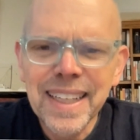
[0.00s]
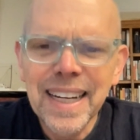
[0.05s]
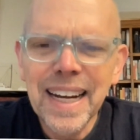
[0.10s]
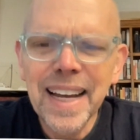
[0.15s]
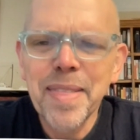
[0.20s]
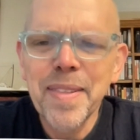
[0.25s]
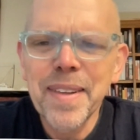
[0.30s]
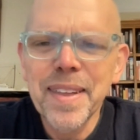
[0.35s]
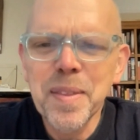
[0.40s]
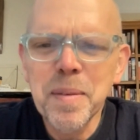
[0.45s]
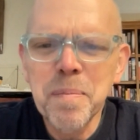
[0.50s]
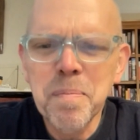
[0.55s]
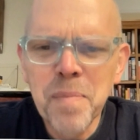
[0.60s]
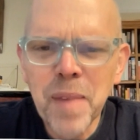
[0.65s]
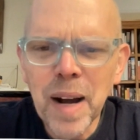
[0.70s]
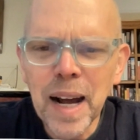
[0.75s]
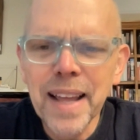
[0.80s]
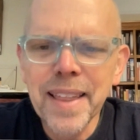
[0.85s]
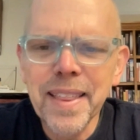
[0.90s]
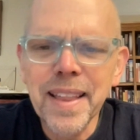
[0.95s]
I think
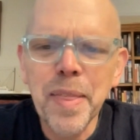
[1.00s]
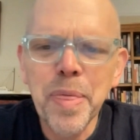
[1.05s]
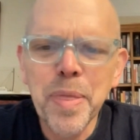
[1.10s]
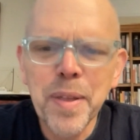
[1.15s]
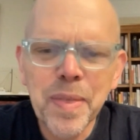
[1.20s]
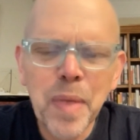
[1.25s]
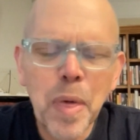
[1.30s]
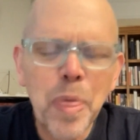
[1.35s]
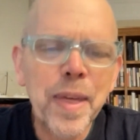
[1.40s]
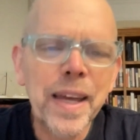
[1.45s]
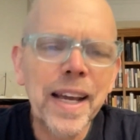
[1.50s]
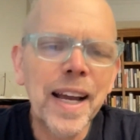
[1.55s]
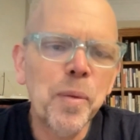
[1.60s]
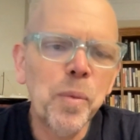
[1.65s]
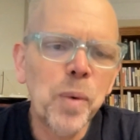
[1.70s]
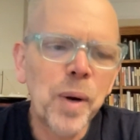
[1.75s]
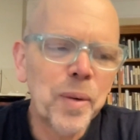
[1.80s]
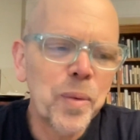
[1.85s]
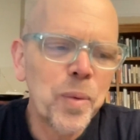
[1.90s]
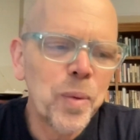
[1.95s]
the thing I
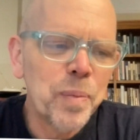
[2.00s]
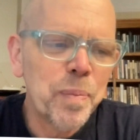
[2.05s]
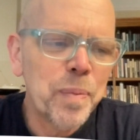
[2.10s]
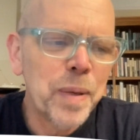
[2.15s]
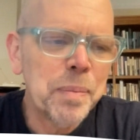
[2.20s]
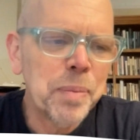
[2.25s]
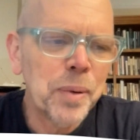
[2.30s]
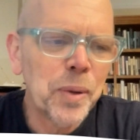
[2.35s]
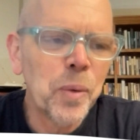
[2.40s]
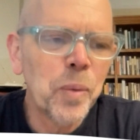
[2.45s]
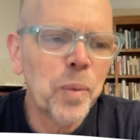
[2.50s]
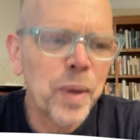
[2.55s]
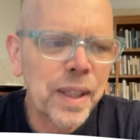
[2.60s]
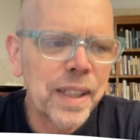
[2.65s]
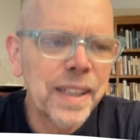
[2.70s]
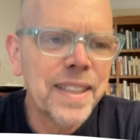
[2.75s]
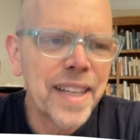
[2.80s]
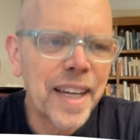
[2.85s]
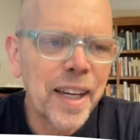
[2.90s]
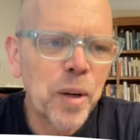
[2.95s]
want people to
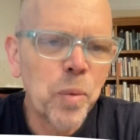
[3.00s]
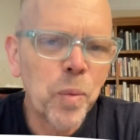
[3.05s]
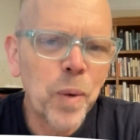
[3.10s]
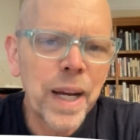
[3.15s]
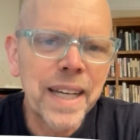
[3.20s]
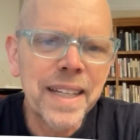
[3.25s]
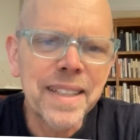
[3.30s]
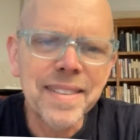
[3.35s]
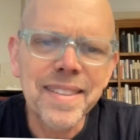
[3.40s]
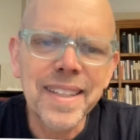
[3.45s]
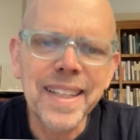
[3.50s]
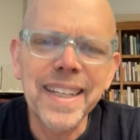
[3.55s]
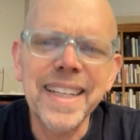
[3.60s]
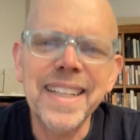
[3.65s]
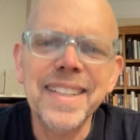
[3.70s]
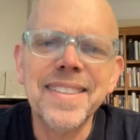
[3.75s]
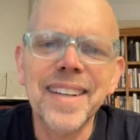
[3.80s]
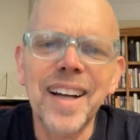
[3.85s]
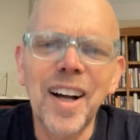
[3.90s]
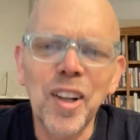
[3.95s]
really take away is that
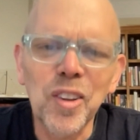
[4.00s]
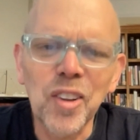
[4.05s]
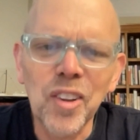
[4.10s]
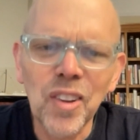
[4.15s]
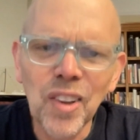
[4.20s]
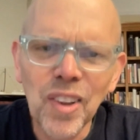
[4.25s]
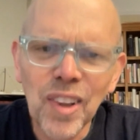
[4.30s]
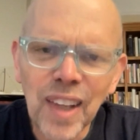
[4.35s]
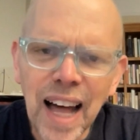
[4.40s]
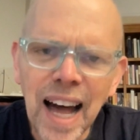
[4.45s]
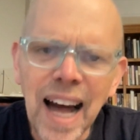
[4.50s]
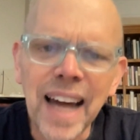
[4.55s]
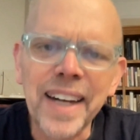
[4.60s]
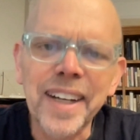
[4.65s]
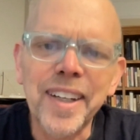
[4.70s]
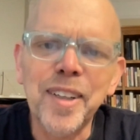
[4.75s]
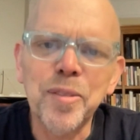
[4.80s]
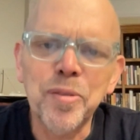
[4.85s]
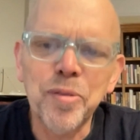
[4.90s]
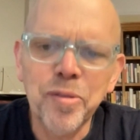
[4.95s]
it's a lot
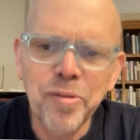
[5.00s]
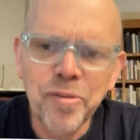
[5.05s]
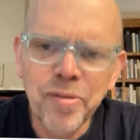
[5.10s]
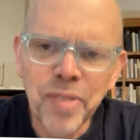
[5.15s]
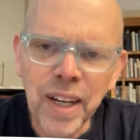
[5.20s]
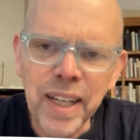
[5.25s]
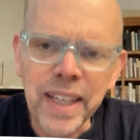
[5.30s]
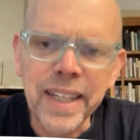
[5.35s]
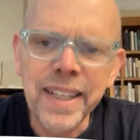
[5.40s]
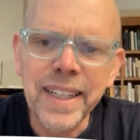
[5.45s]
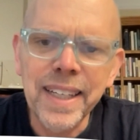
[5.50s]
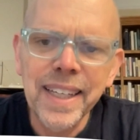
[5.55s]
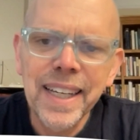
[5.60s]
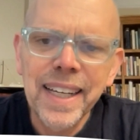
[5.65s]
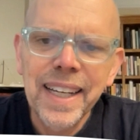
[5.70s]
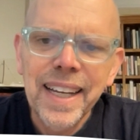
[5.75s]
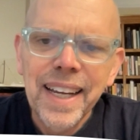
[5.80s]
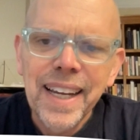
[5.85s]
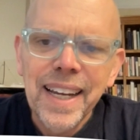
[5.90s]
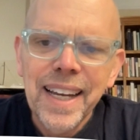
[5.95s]
of fun
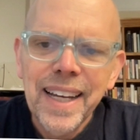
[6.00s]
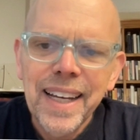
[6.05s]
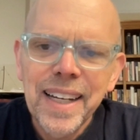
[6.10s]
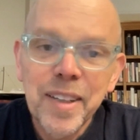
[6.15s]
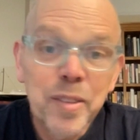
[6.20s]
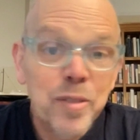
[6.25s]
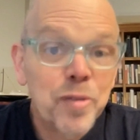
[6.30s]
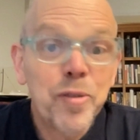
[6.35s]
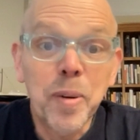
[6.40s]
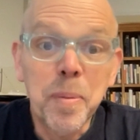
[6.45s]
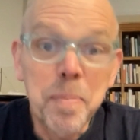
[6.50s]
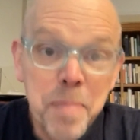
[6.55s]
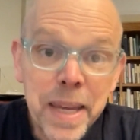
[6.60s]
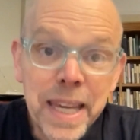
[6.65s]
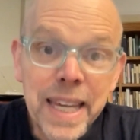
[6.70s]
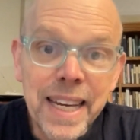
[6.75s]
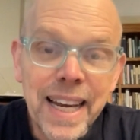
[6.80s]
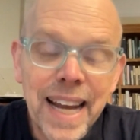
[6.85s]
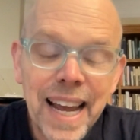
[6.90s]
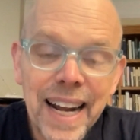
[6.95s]
for
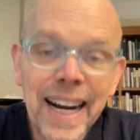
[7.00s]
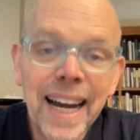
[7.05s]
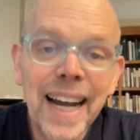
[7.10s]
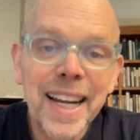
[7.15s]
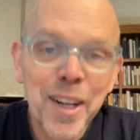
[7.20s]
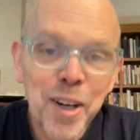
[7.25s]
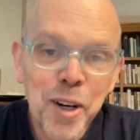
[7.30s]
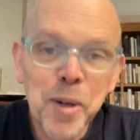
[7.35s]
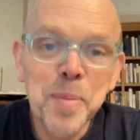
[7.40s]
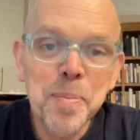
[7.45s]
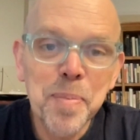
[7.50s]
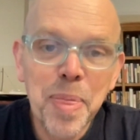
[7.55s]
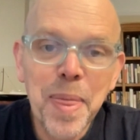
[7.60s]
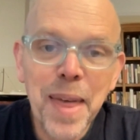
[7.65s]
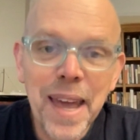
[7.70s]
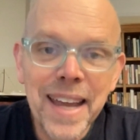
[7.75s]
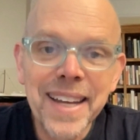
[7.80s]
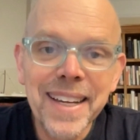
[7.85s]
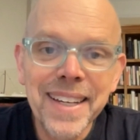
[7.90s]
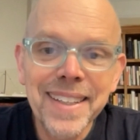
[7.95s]
me, and I hope
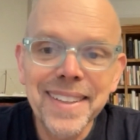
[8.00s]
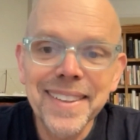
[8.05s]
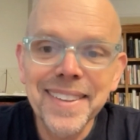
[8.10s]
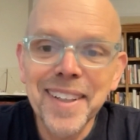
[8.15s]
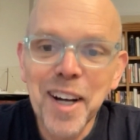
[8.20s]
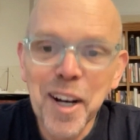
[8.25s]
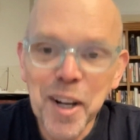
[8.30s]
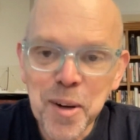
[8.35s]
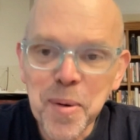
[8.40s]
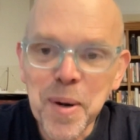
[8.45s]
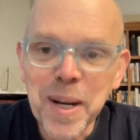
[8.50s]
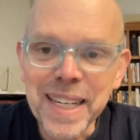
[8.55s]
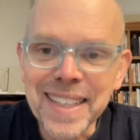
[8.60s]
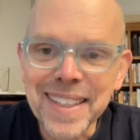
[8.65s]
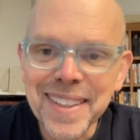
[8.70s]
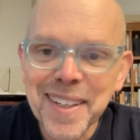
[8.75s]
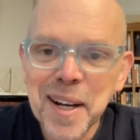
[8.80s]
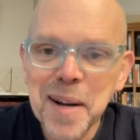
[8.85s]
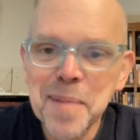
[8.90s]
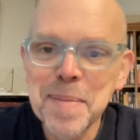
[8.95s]
they
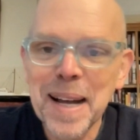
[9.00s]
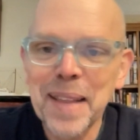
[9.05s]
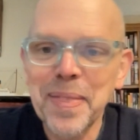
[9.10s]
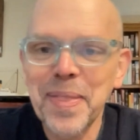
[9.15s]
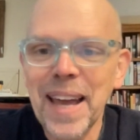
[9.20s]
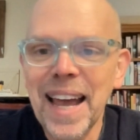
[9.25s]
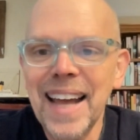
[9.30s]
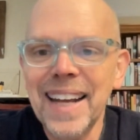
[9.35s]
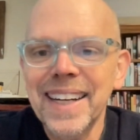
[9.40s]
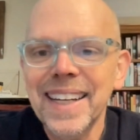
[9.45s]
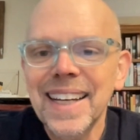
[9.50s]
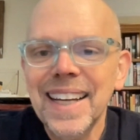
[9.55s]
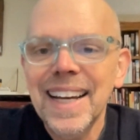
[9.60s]
agree about that.